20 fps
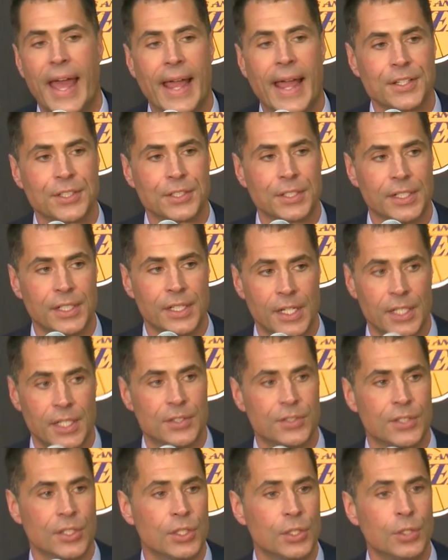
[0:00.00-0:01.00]
action and
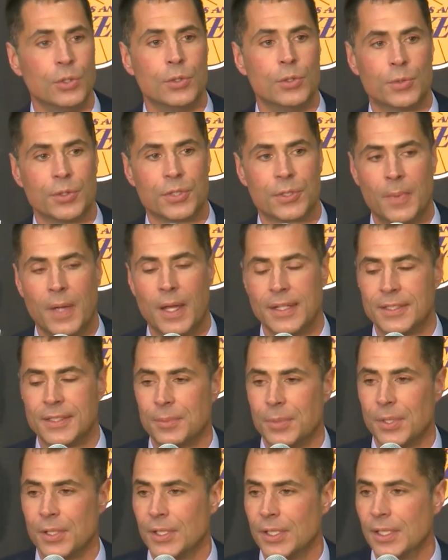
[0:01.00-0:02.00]
it's a huge
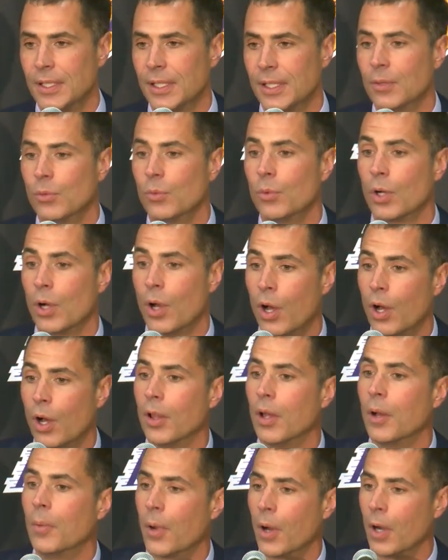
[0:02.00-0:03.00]
responsibility that we're
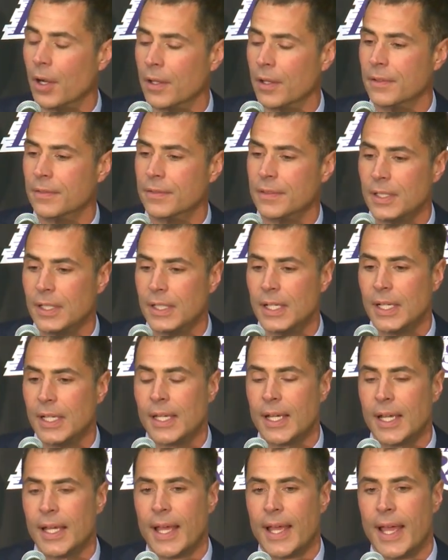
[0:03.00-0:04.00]
all a part of.
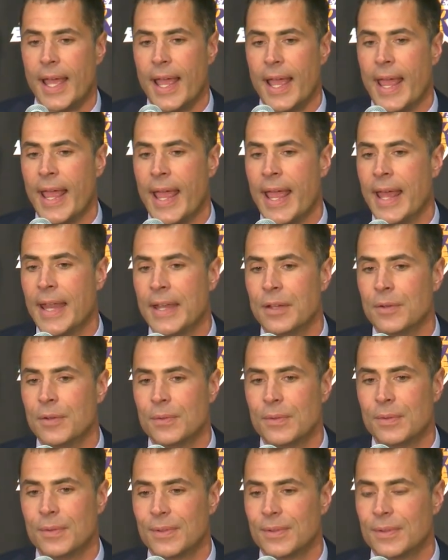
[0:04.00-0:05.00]
And
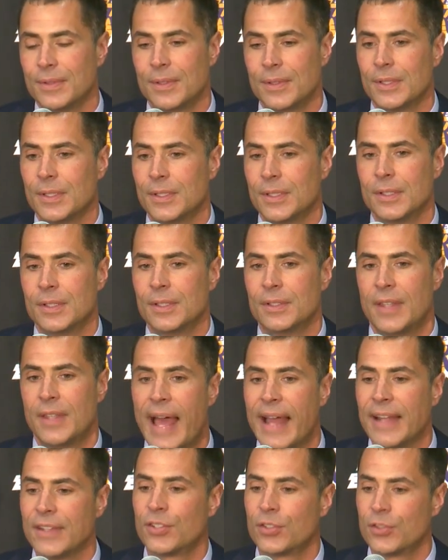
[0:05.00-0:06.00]

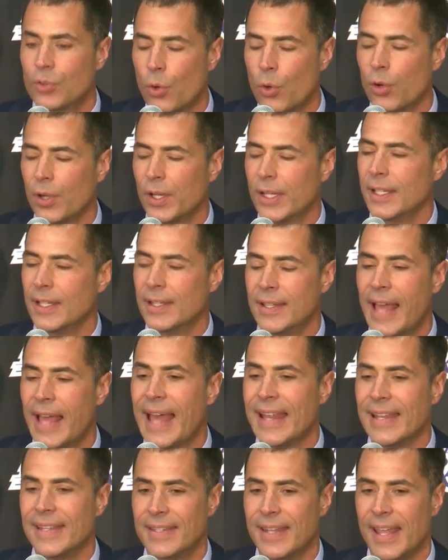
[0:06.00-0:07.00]
that story and
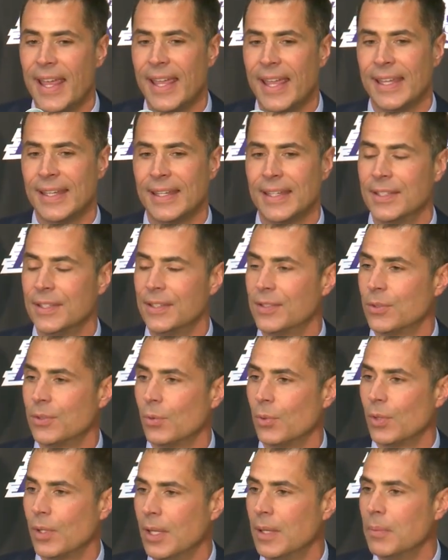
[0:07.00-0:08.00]
that day is
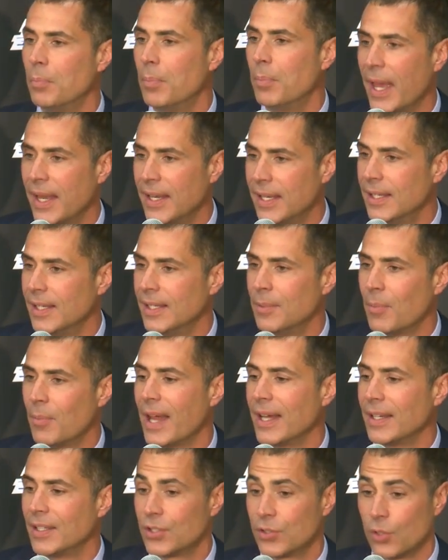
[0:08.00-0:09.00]
embedded in
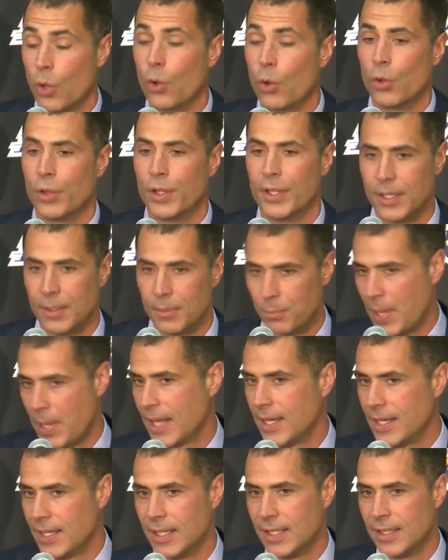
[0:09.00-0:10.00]
my soul and
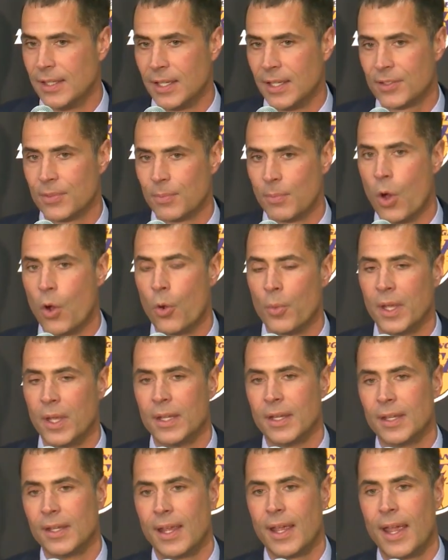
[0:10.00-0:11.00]
embedded in this
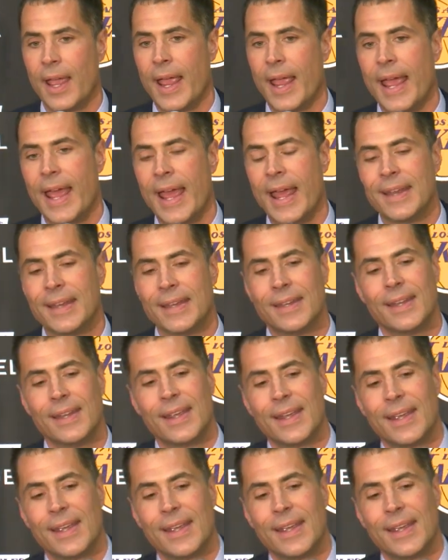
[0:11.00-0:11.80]
moment. And